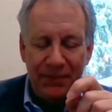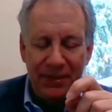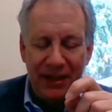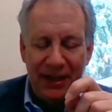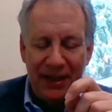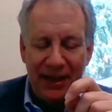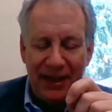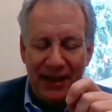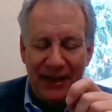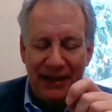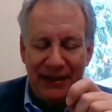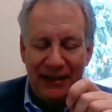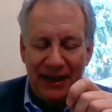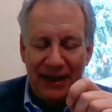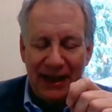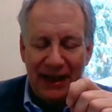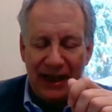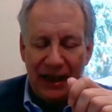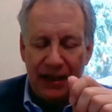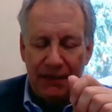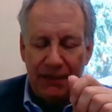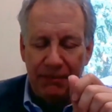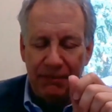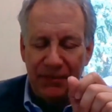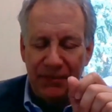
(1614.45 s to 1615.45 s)

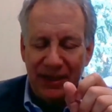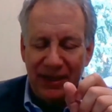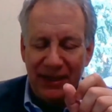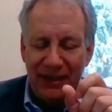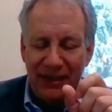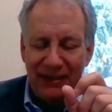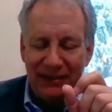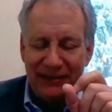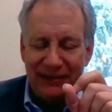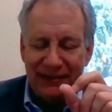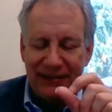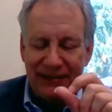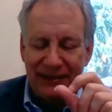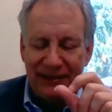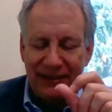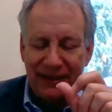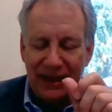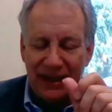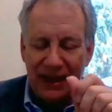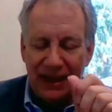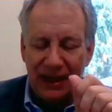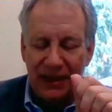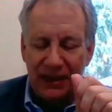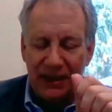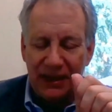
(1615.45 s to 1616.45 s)

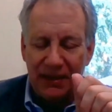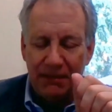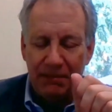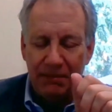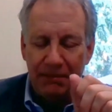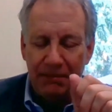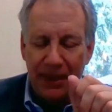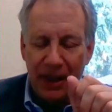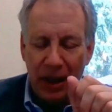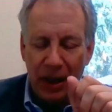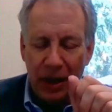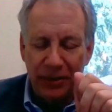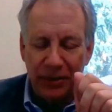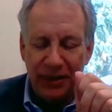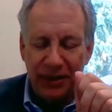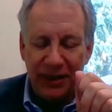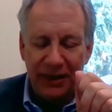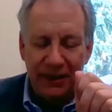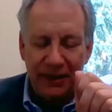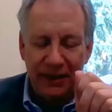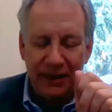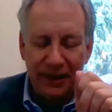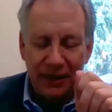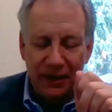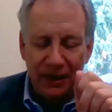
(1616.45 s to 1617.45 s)
It's a
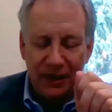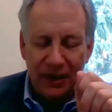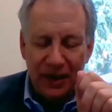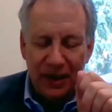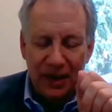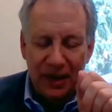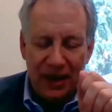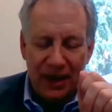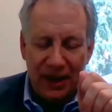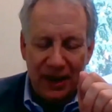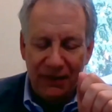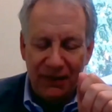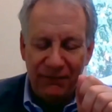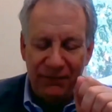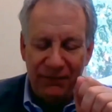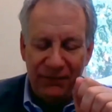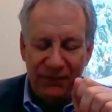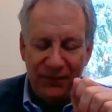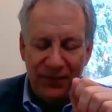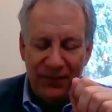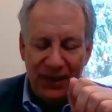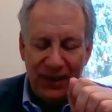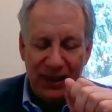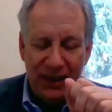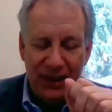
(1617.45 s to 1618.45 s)
component of
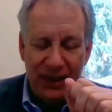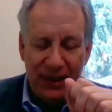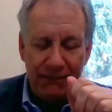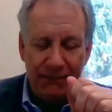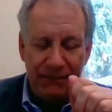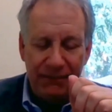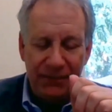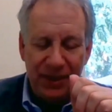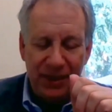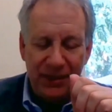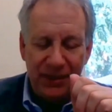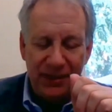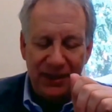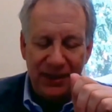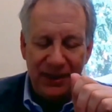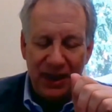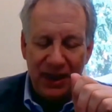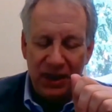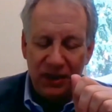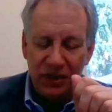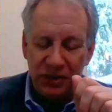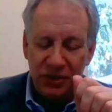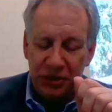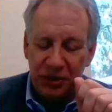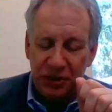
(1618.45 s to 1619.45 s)
the
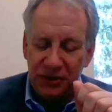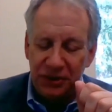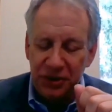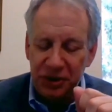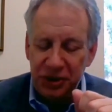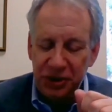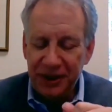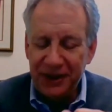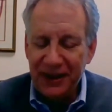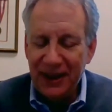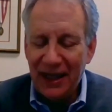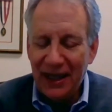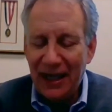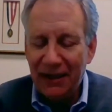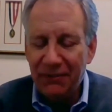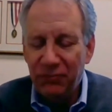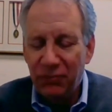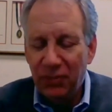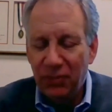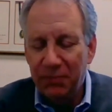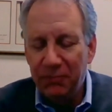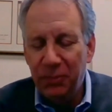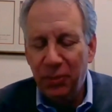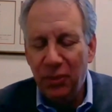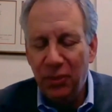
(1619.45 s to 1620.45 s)
Ultra GI
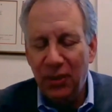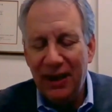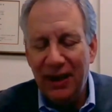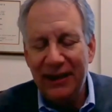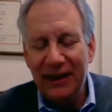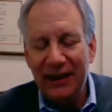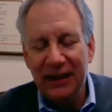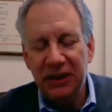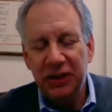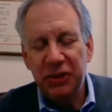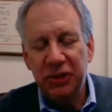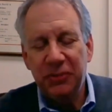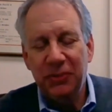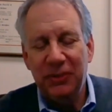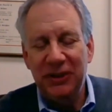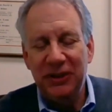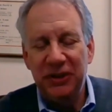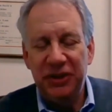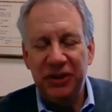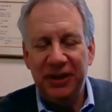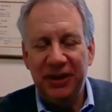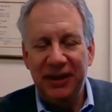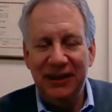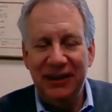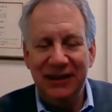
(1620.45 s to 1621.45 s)
Replenish,
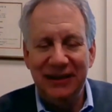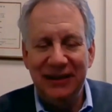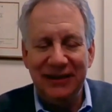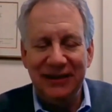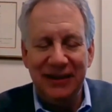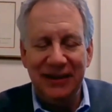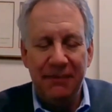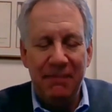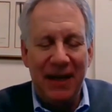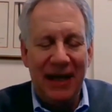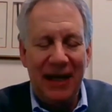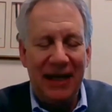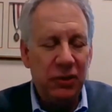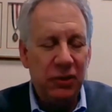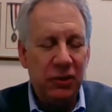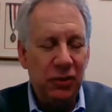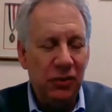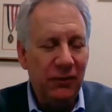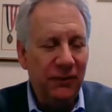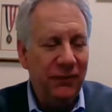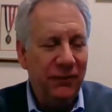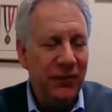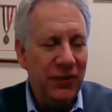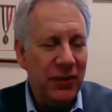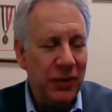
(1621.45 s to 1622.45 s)
which is a
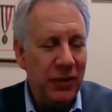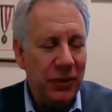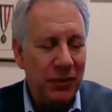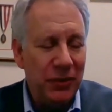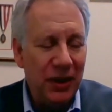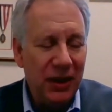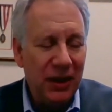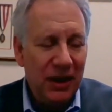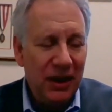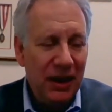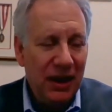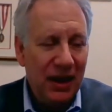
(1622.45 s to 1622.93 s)
medical food